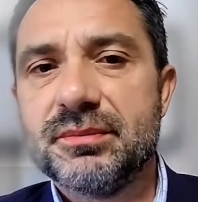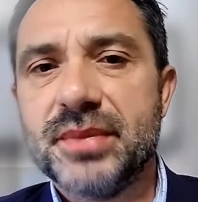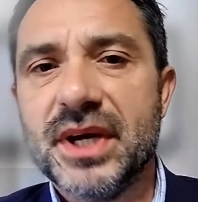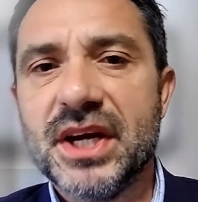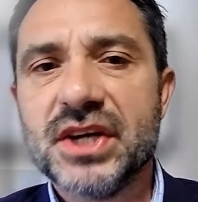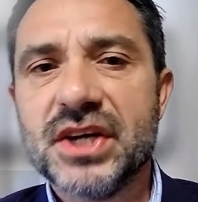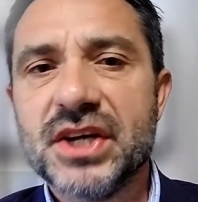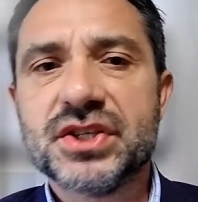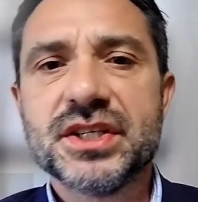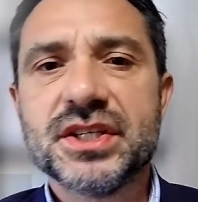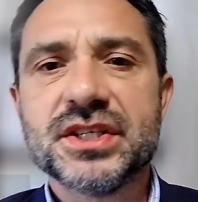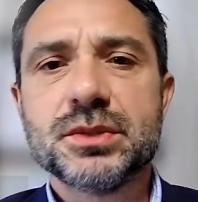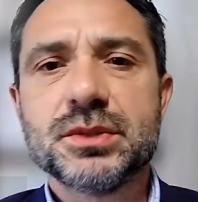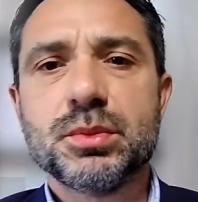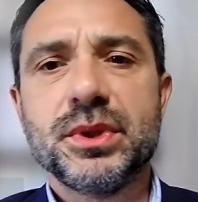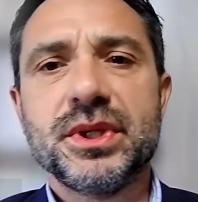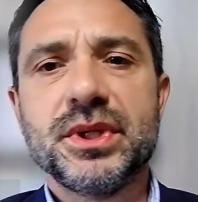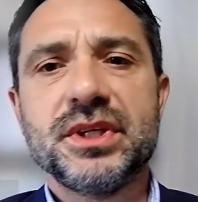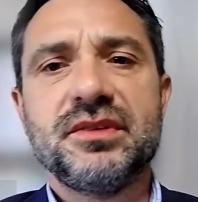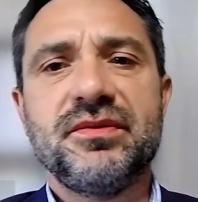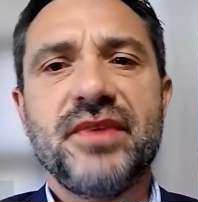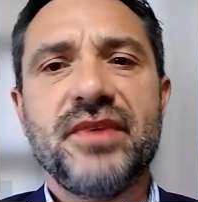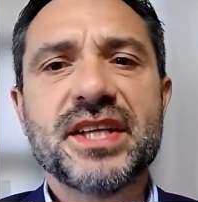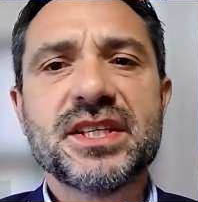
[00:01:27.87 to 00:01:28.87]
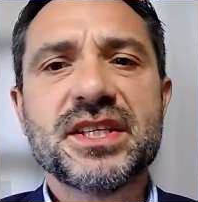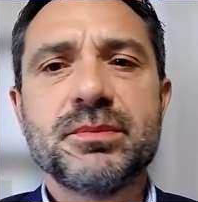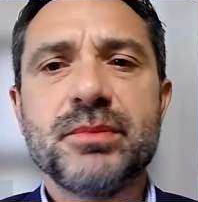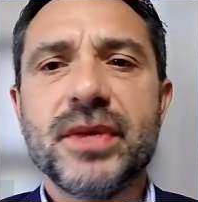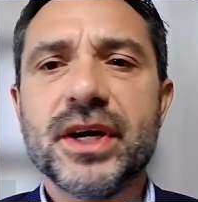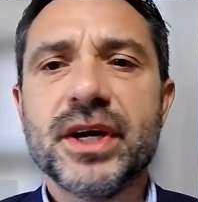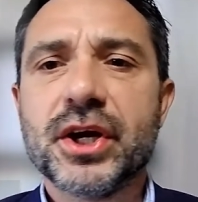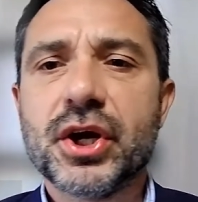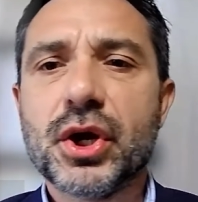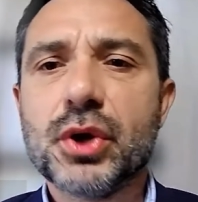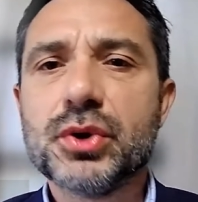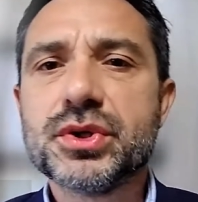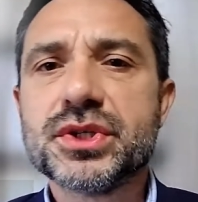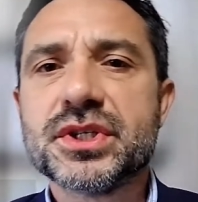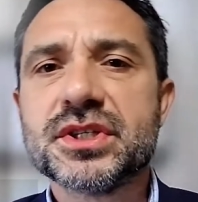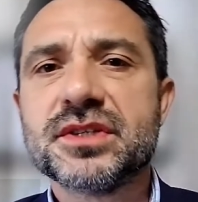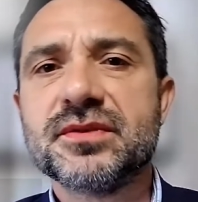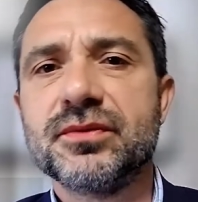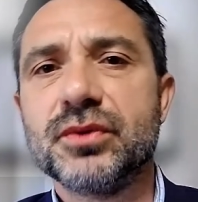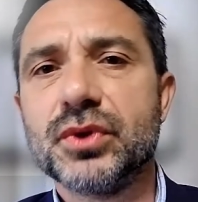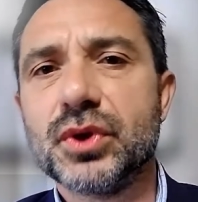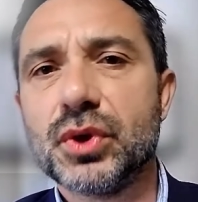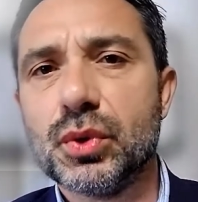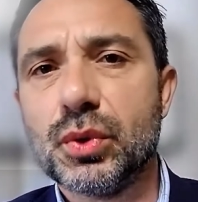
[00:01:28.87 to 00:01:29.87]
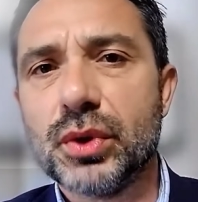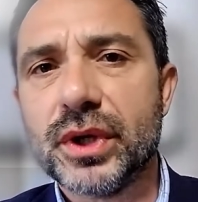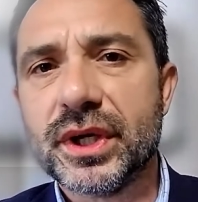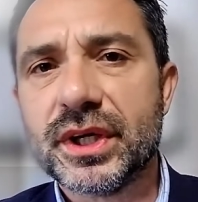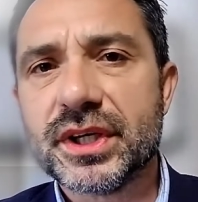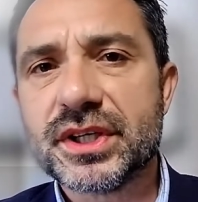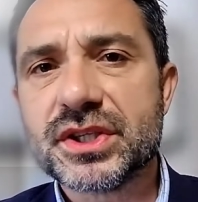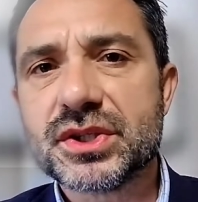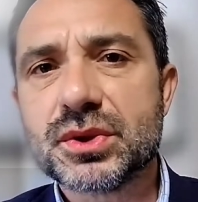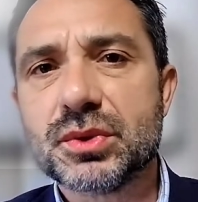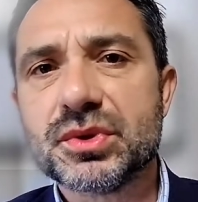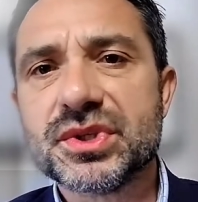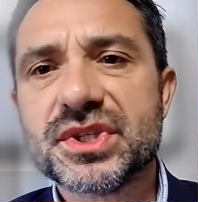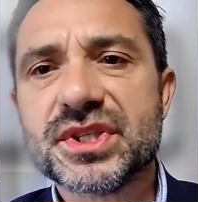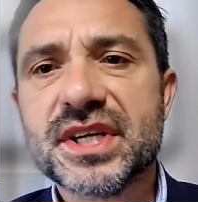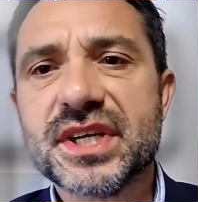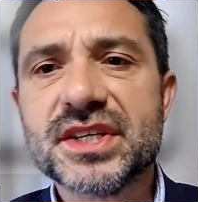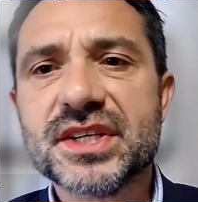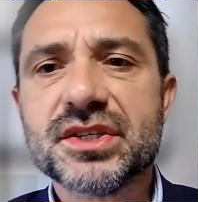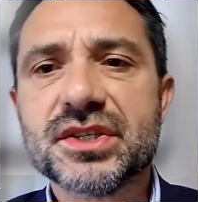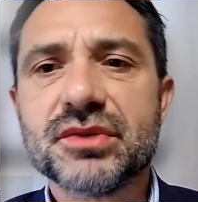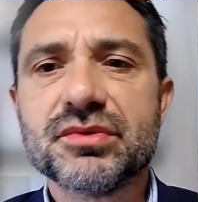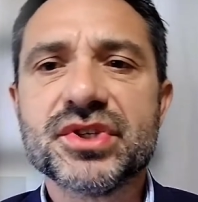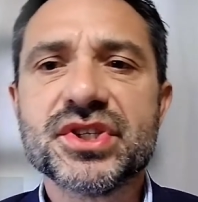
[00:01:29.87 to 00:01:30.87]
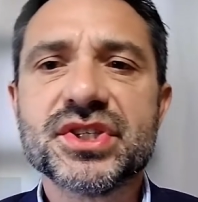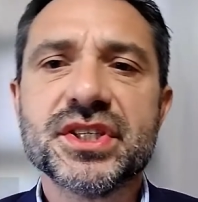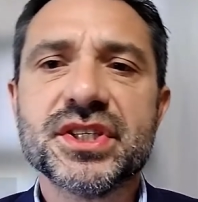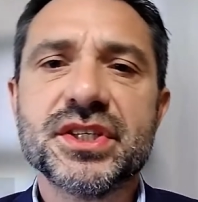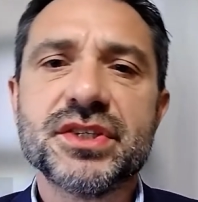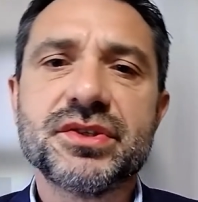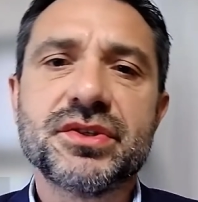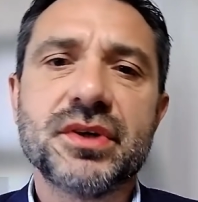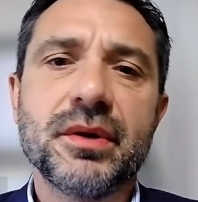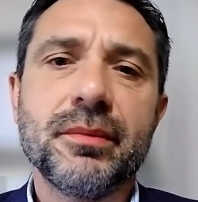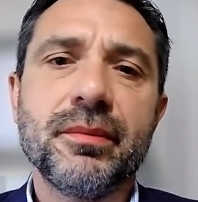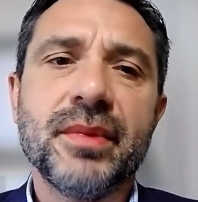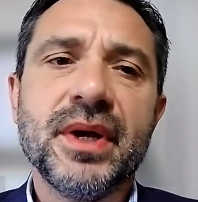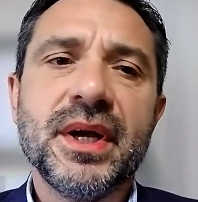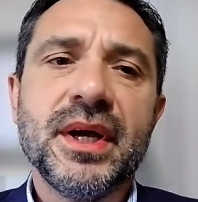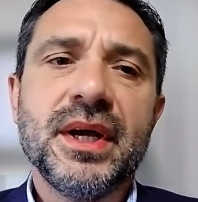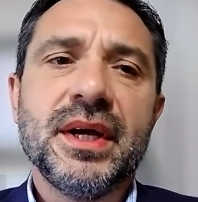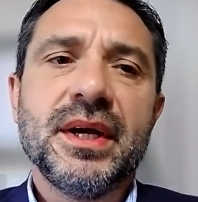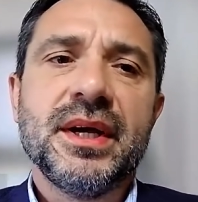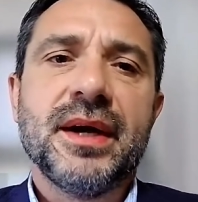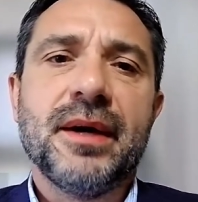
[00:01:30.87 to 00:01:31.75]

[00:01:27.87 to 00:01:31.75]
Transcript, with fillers: Patients with advanced mycosis fungoides or Sézary syndrome